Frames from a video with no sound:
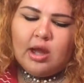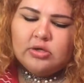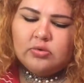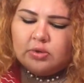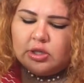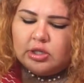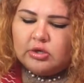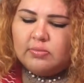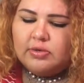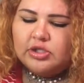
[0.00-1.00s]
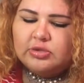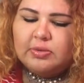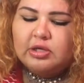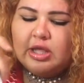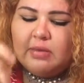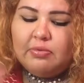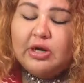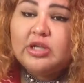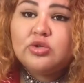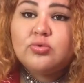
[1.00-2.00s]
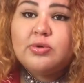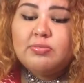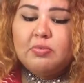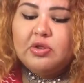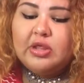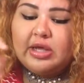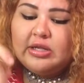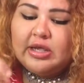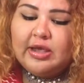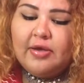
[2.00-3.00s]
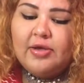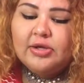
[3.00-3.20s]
don't really know much about that, but I do remember that day.